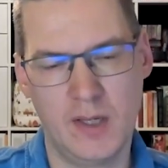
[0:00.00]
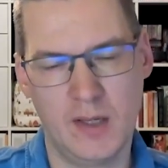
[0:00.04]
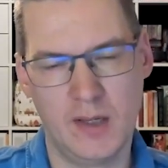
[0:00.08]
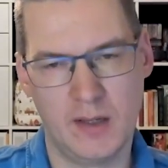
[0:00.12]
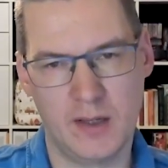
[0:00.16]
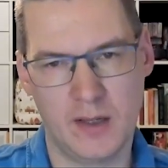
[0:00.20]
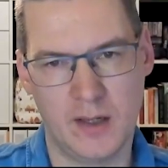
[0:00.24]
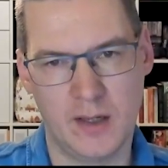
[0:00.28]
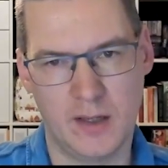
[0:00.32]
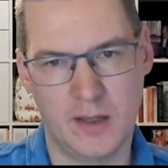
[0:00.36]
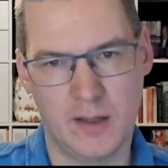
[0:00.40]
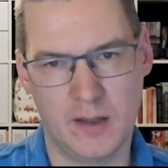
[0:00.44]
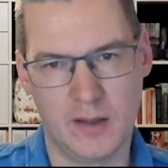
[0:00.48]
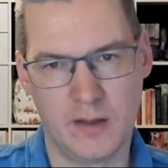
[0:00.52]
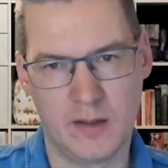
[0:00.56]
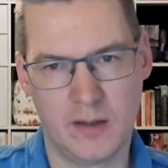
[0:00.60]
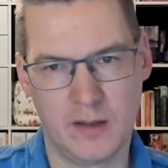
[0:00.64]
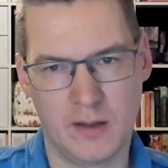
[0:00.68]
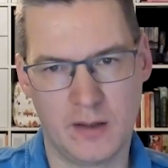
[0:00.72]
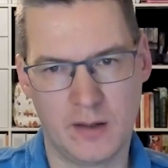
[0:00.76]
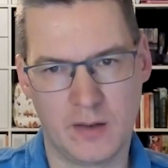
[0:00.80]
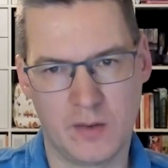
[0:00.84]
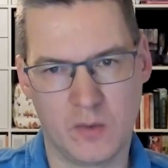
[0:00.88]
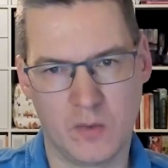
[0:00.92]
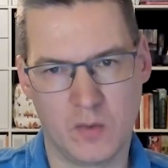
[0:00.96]

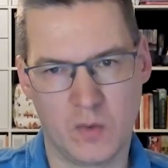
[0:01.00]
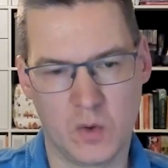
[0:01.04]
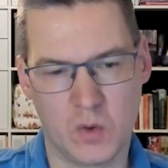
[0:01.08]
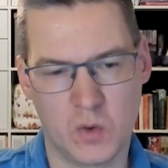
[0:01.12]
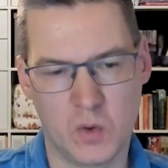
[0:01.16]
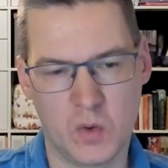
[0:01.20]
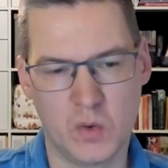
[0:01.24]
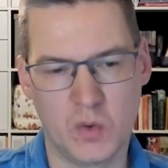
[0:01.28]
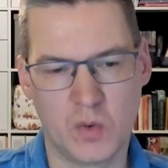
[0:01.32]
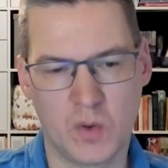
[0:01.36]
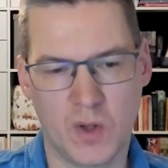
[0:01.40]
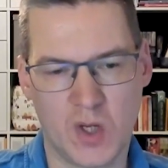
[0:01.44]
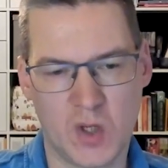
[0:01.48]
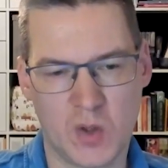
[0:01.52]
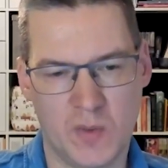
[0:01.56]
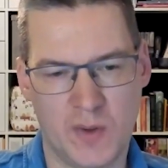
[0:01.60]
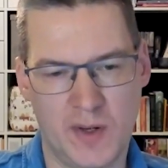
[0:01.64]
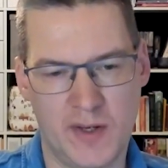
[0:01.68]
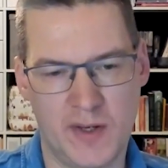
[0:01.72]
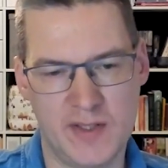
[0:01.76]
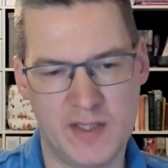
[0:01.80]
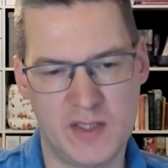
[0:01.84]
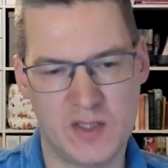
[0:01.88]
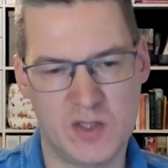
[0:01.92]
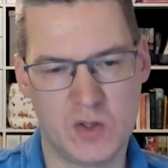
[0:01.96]
can do
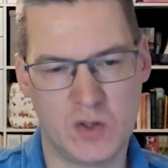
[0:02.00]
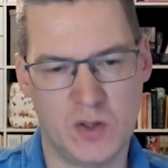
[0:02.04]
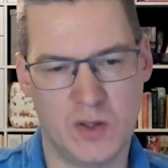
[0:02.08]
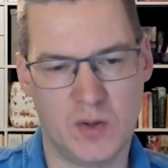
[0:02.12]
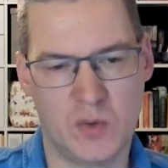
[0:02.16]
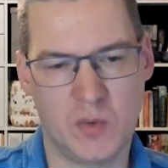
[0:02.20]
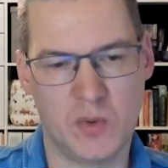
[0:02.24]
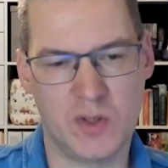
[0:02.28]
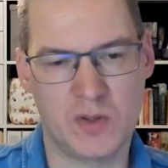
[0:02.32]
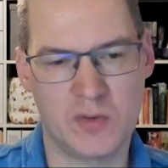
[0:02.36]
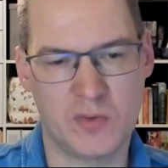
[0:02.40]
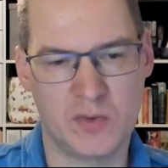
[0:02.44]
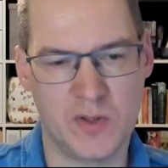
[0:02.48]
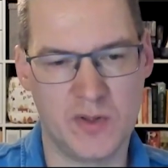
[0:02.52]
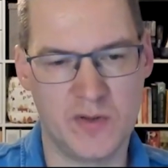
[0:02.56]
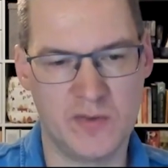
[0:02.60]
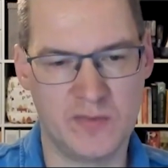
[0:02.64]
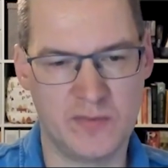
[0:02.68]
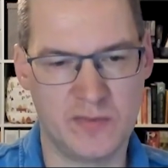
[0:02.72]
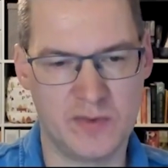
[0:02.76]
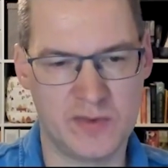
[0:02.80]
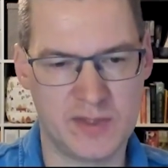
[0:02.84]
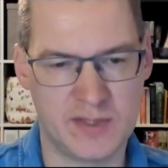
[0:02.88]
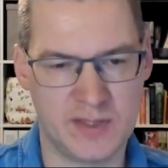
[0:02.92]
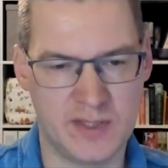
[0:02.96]
requests and retrieve
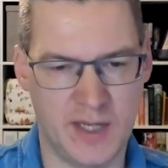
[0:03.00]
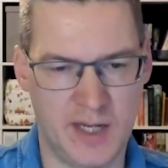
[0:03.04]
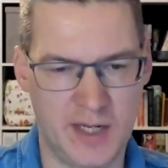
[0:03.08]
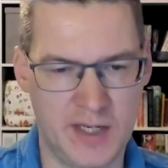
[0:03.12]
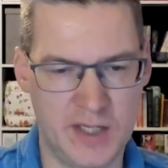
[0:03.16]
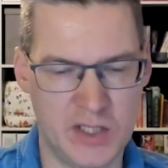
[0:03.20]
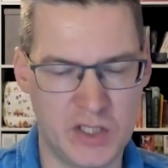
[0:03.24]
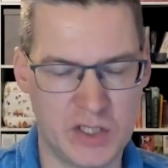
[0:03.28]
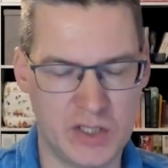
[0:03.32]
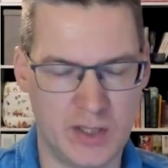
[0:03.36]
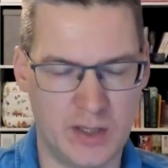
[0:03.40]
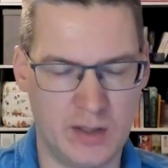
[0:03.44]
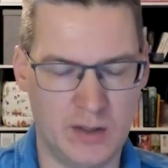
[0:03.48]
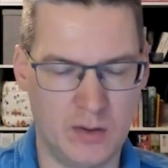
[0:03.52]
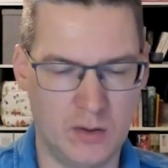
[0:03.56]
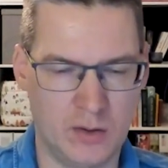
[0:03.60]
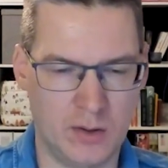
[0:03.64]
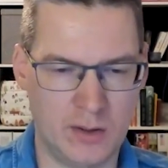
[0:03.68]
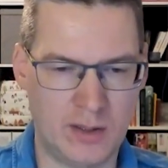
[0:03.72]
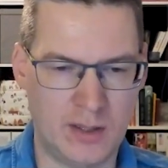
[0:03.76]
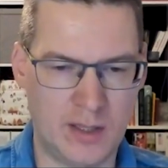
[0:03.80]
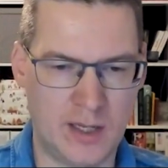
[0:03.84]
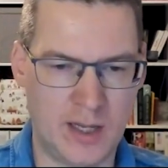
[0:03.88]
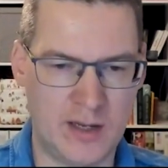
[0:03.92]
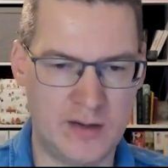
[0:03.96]
staged and
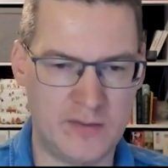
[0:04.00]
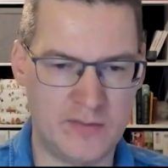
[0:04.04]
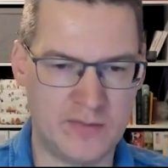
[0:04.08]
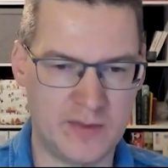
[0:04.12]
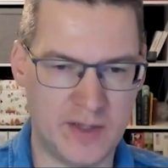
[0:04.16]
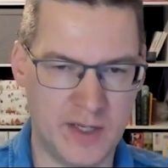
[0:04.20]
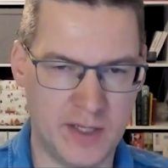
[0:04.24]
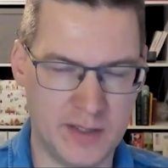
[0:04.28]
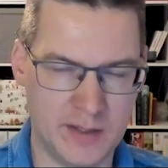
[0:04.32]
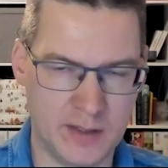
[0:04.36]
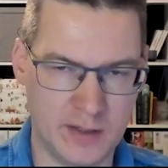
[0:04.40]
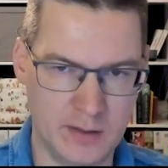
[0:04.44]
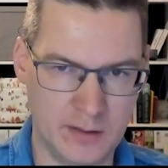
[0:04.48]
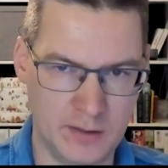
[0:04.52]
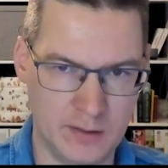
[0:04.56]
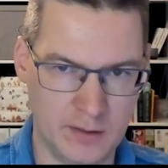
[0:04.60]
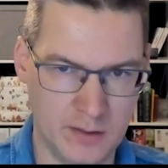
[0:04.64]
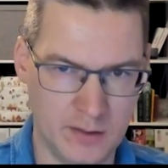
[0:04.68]
not live data.